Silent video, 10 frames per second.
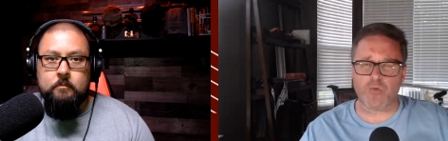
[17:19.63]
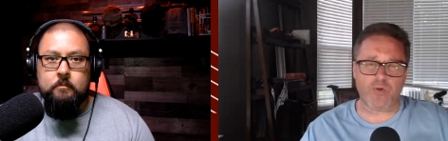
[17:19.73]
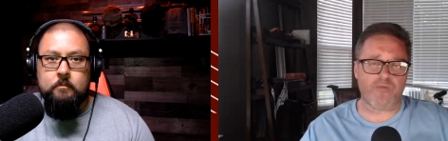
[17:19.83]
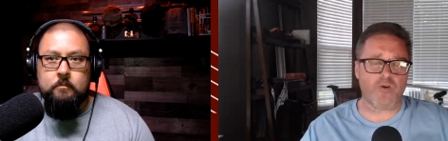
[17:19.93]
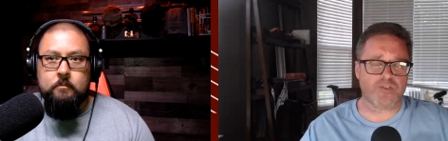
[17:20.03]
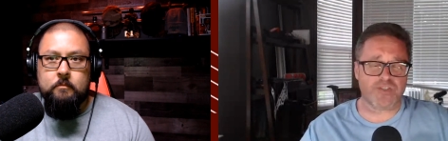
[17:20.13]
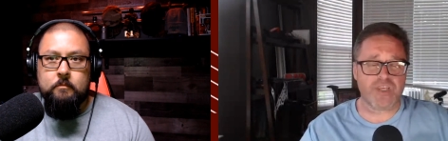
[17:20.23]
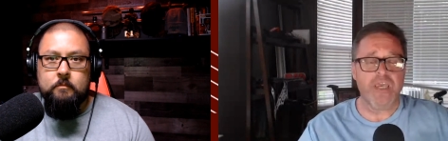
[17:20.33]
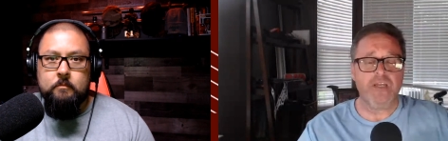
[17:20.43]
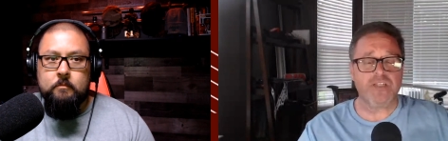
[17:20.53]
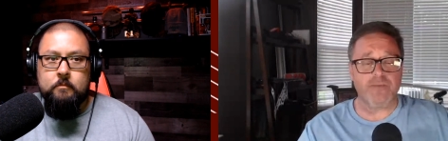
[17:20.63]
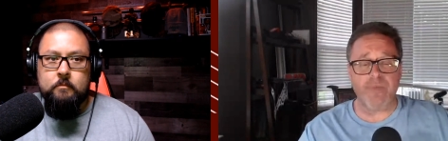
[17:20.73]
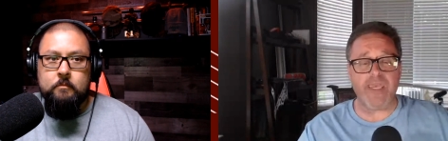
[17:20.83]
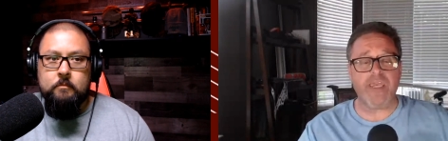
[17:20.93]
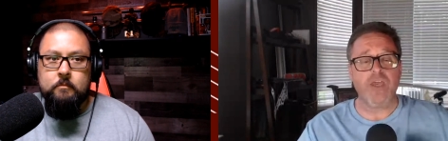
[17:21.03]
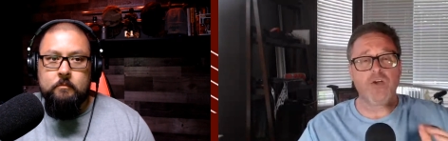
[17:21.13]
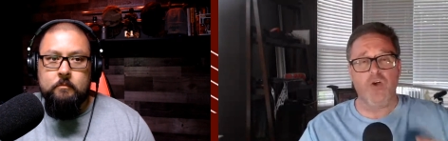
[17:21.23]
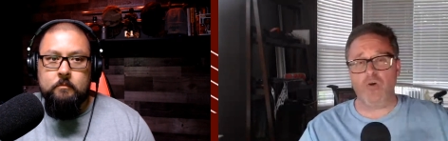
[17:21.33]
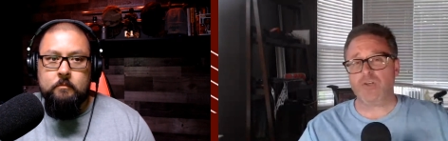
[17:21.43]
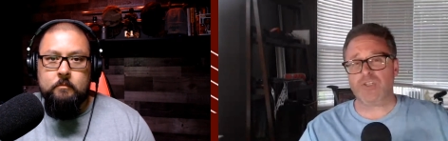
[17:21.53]
Speaker 1: or reverses. To me,
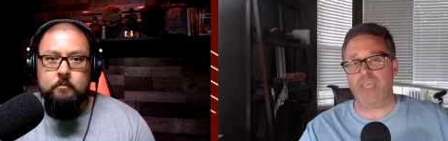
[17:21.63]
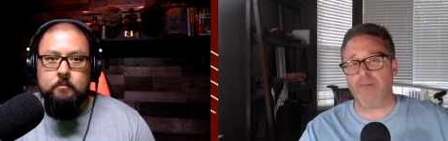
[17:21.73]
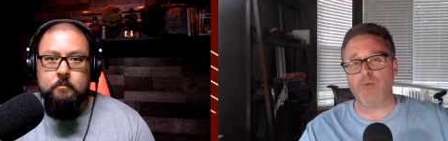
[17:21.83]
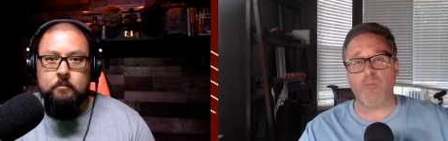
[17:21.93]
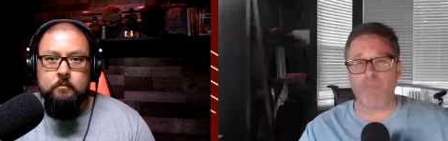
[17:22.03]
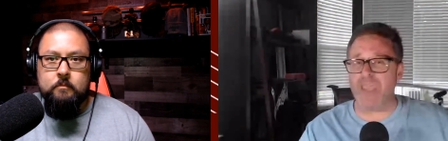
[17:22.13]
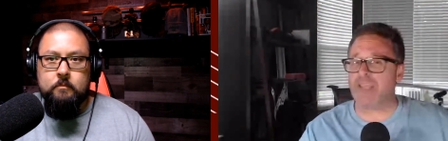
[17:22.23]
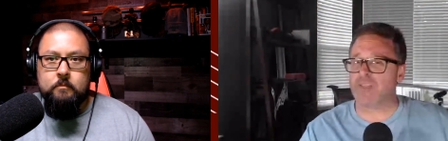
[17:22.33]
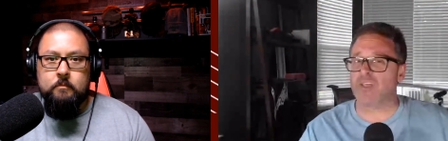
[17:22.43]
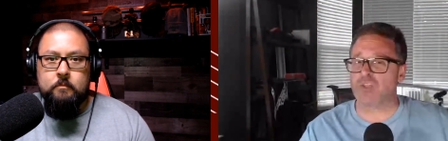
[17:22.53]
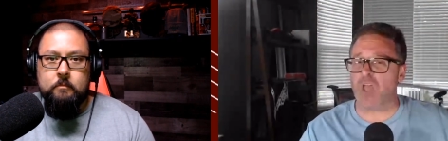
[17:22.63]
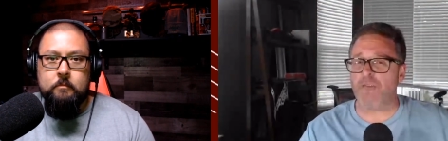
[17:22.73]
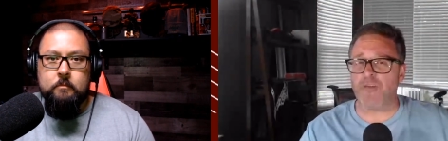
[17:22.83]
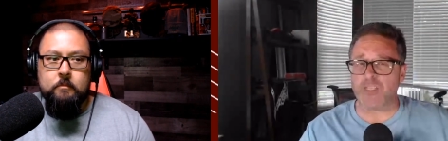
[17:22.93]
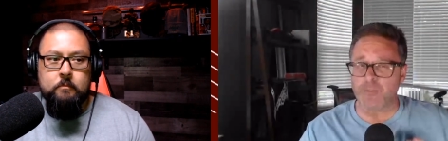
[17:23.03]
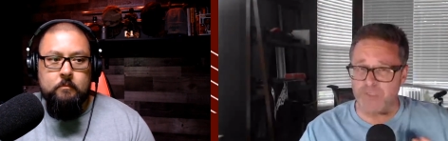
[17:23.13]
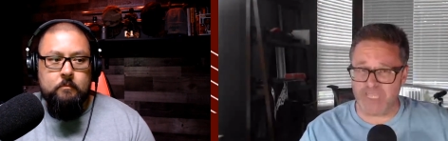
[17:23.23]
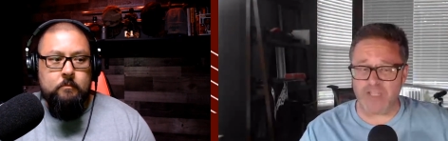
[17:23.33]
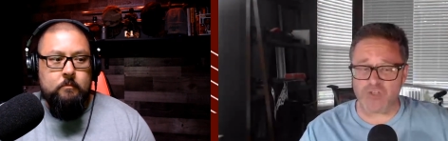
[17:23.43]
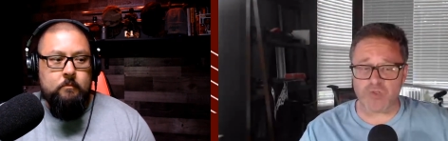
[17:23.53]
Curtis Samuel makes this offense
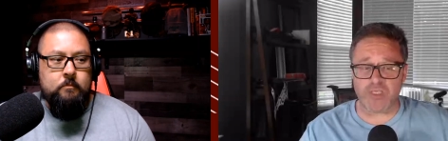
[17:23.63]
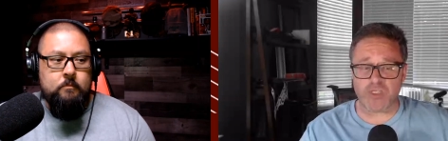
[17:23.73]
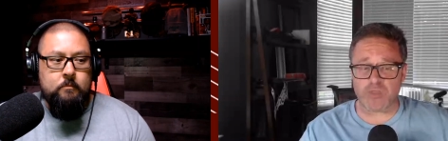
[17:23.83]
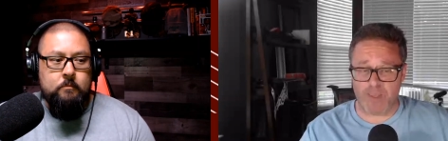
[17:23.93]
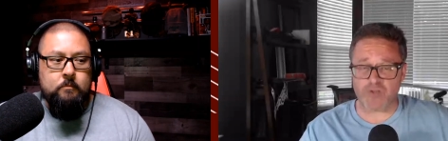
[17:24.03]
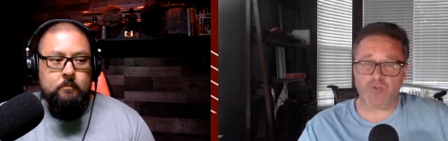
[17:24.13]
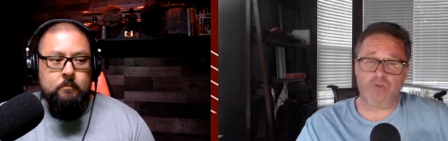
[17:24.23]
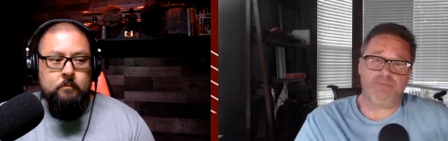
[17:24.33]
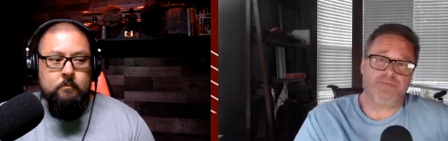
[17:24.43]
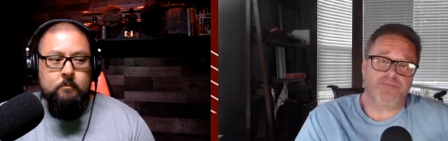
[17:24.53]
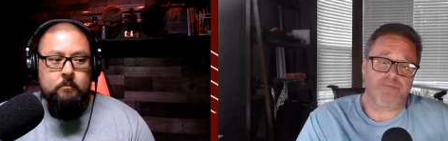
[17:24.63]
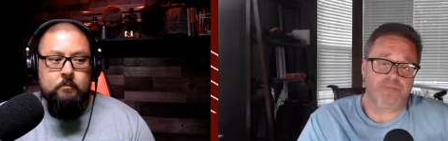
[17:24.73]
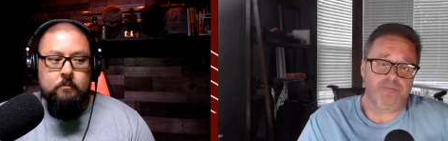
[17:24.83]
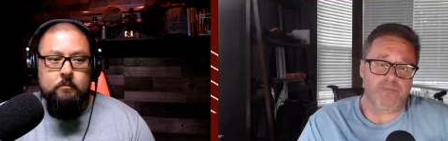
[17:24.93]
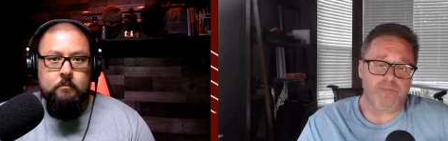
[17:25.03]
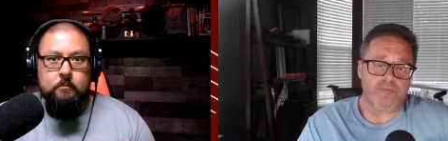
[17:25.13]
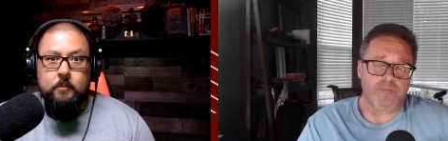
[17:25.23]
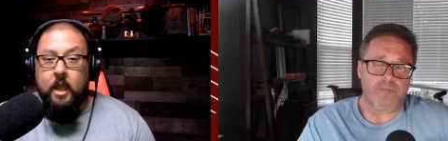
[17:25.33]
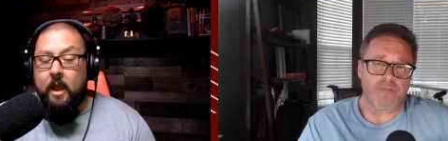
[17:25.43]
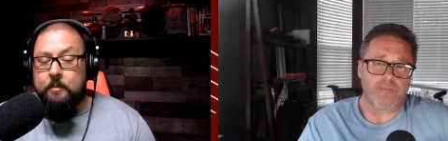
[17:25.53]
potentially special.
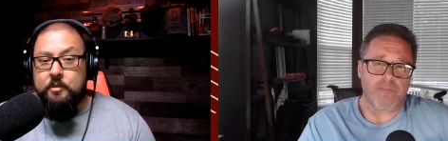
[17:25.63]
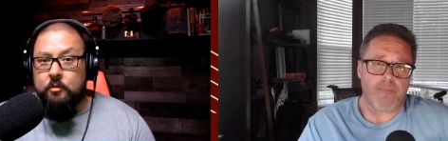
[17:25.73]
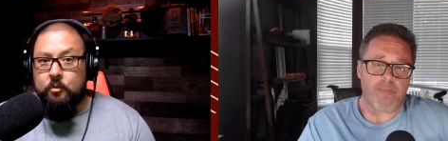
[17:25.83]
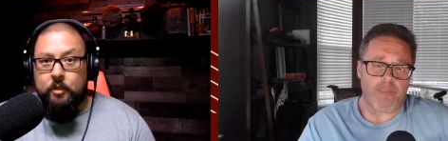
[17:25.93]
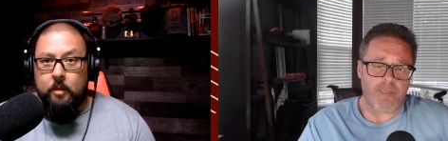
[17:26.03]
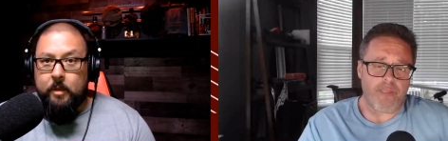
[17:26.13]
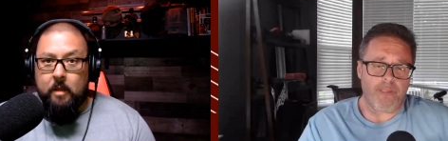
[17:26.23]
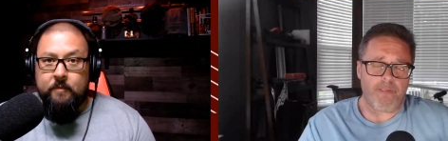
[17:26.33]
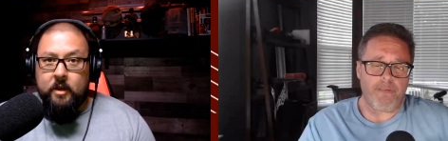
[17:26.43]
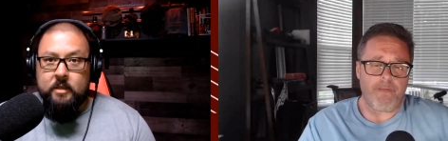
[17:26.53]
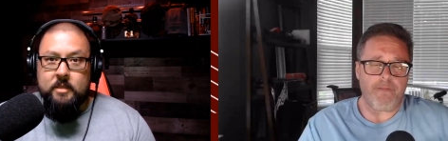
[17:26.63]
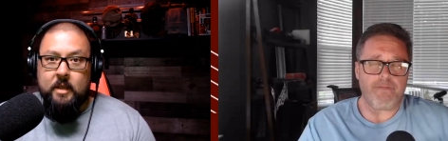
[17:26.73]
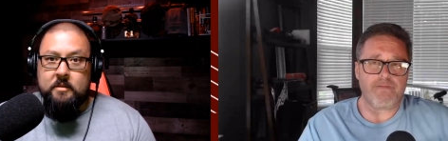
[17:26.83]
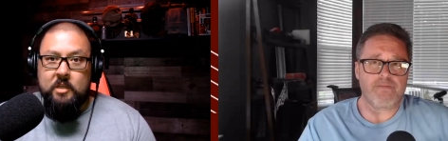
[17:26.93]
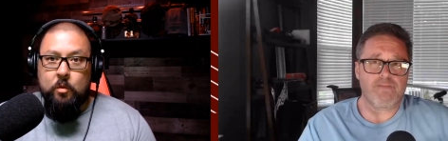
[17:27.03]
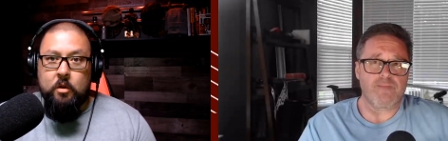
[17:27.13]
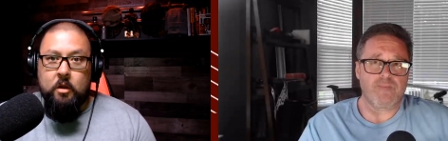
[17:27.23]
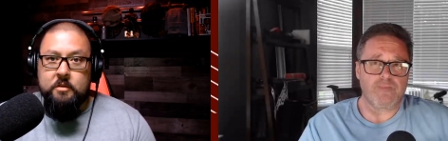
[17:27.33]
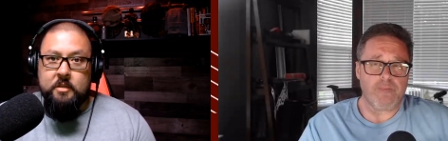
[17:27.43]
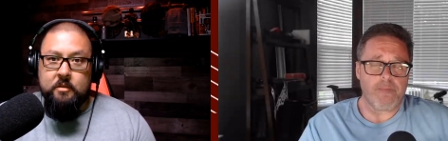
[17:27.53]
Speaker 2: Yeah, absolutely. I mean, I'm very excited to see what
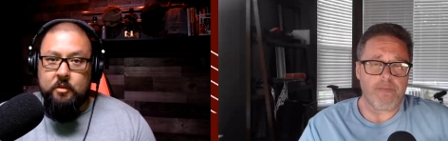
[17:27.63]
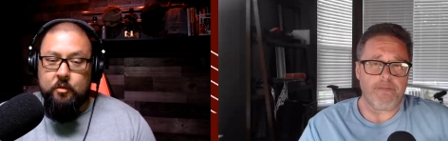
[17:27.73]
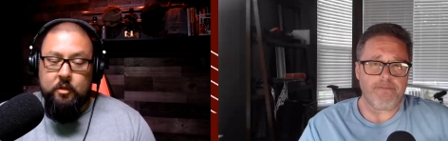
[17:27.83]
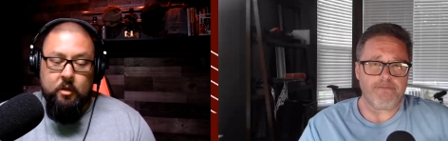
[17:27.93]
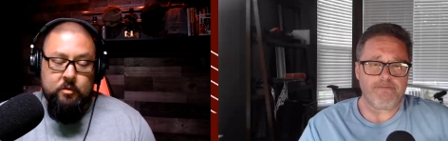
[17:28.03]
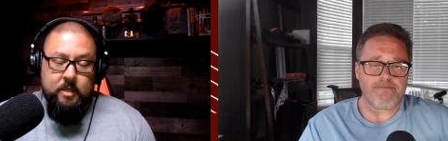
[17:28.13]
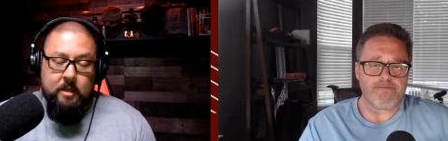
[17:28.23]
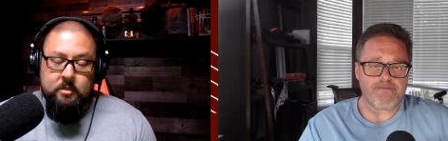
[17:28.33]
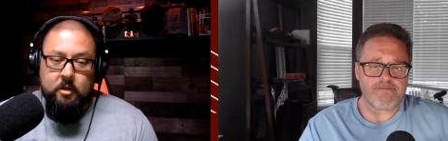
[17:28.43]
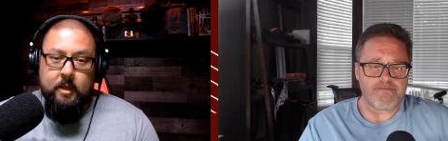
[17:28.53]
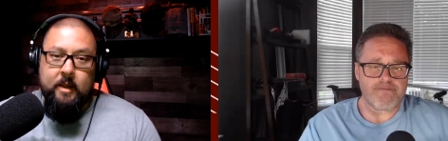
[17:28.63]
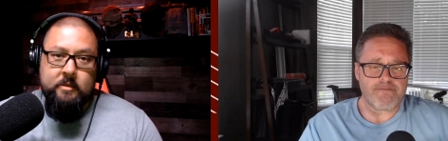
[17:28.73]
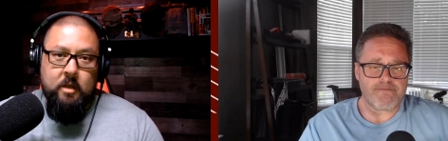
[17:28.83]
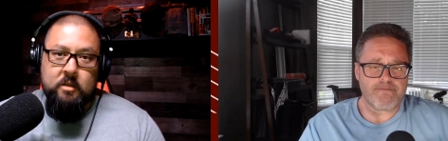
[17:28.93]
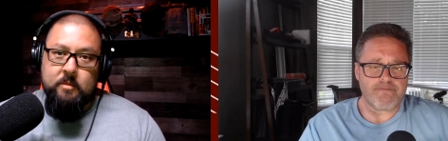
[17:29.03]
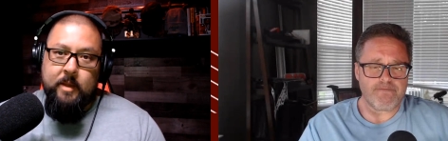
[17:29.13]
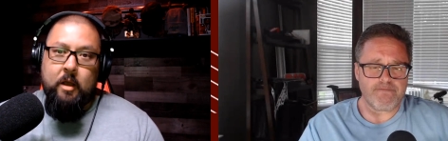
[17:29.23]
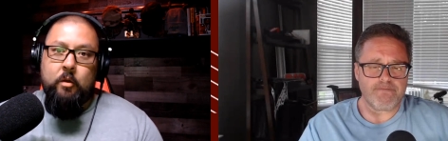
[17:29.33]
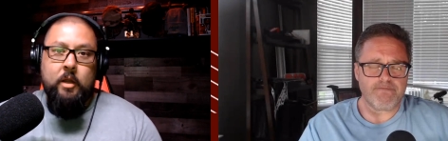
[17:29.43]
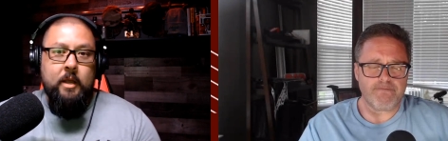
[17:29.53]
Curtis can do. You know, Scott Turner kind of talked
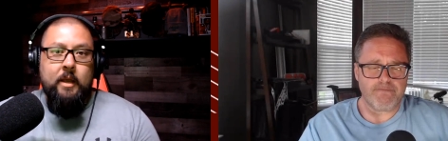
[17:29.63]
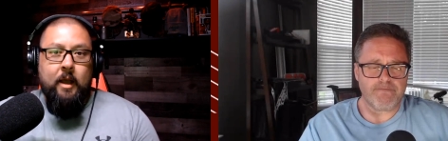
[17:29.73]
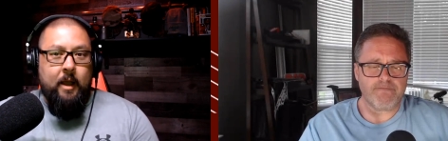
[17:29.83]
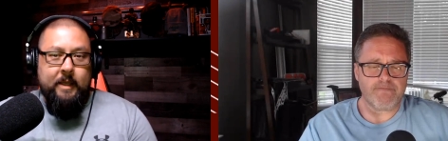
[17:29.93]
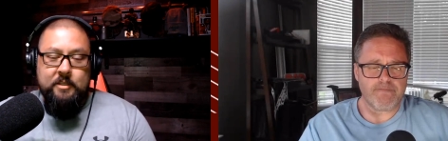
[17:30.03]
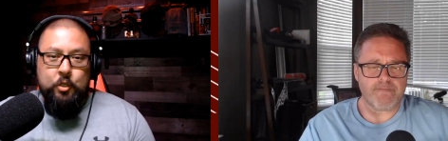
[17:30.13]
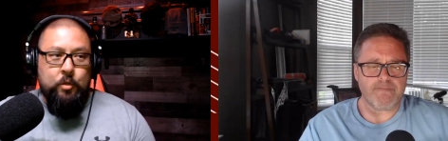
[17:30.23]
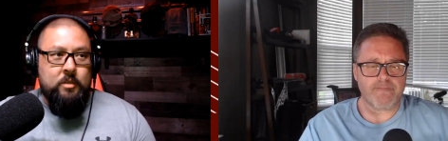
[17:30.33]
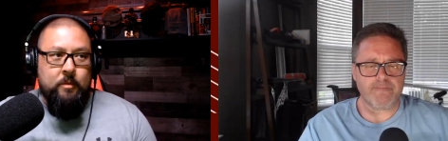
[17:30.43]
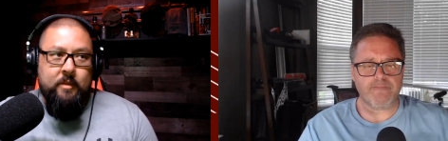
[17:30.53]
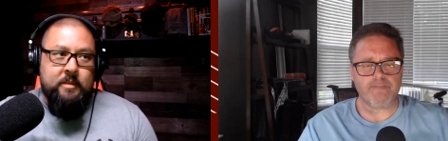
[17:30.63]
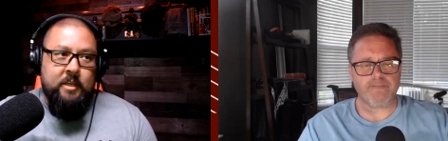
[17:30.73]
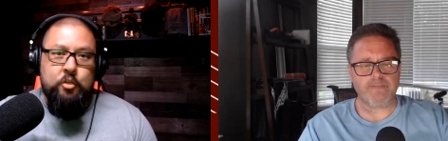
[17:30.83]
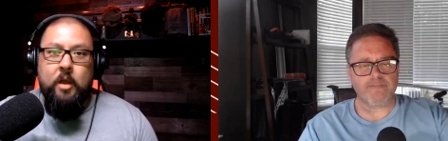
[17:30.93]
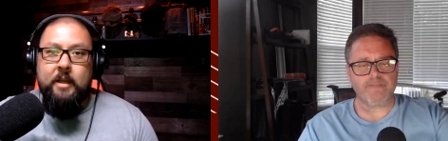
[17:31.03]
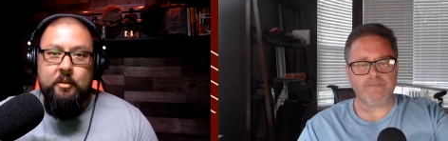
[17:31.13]
about uh, he's doing some of the things they tried to